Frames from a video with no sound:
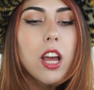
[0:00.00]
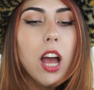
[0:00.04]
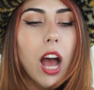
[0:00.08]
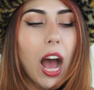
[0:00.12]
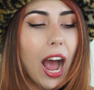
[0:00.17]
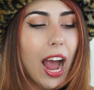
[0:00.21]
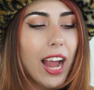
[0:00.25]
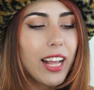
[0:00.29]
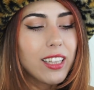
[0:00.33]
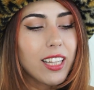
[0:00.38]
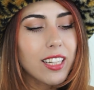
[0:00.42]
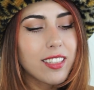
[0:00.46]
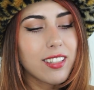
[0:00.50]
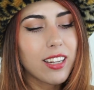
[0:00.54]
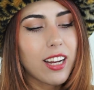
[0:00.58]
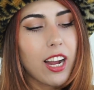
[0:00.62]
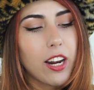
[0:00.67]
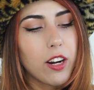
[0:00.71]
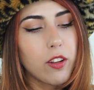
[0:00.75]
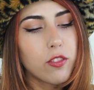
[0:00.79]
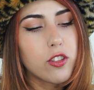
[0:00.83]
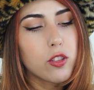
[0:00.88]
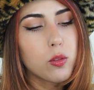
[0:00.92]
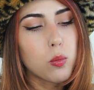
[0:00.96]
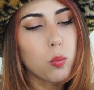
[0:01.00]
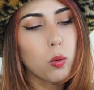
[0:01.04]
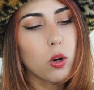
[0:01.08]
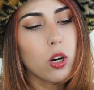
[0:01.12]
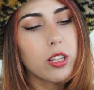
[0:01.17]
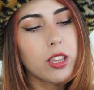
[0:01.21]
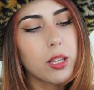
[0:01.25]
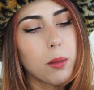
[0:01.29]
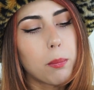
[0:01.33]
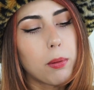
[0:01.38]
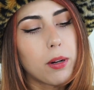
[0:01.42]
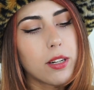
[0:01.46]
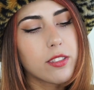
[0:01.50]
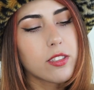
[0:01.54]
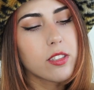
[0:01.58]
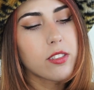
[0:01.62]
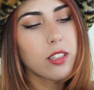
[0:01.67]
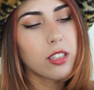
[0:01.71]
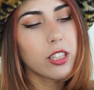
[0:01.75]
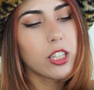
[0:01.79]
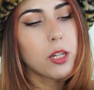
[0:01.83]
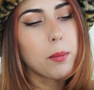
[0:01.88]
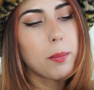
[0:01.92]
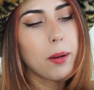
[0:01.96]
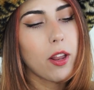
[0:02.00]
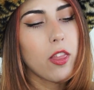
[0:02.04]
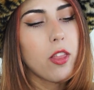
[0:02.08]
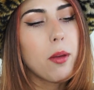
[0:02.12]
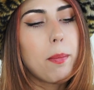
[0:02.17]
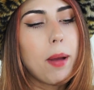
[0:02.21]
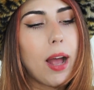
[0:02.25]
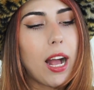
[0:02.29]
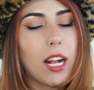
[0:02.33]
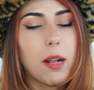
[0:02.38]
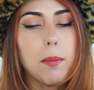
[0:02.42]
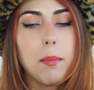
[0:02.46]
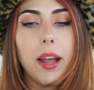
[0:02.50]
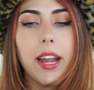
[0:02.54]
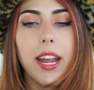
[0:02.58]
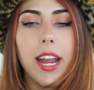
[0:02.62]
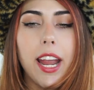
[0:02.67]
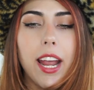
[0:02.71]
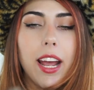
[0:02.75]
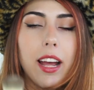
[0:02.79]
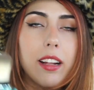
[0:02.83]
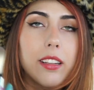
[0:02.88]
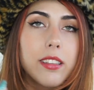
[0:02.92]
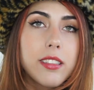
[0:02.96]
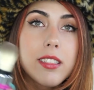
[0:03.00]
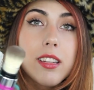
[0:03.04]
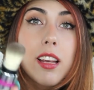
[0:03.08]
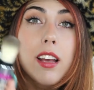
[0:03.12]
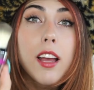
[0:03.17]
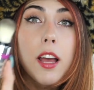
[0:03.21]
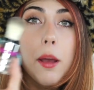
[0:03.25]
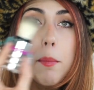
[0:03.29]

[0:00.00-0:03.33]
I like to kind of just work the bristles a little bit on the back of my hand,